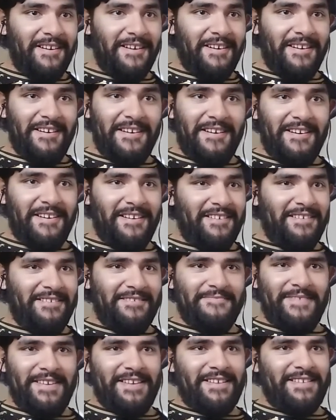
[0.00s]
Oh
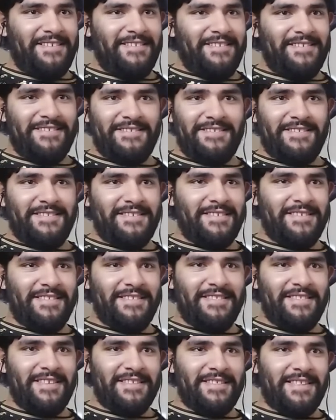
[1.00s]
my gosh.
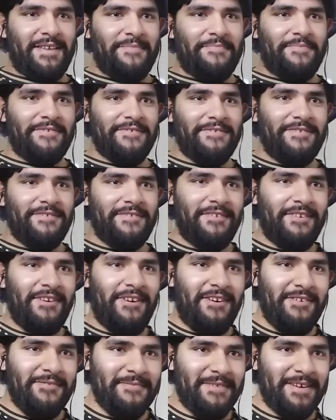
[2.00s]
This April.
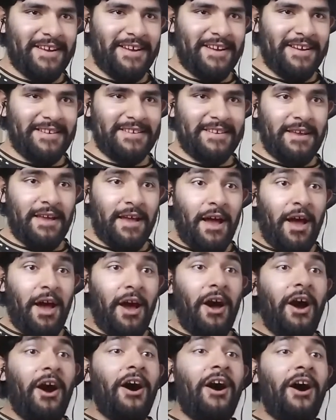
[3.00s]
Oh my gosh.
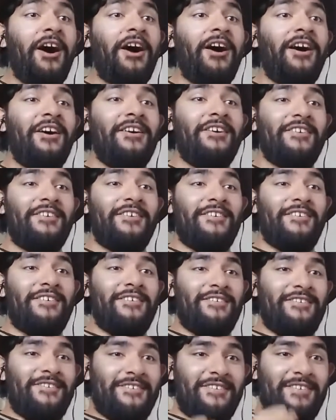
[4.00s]
Oh.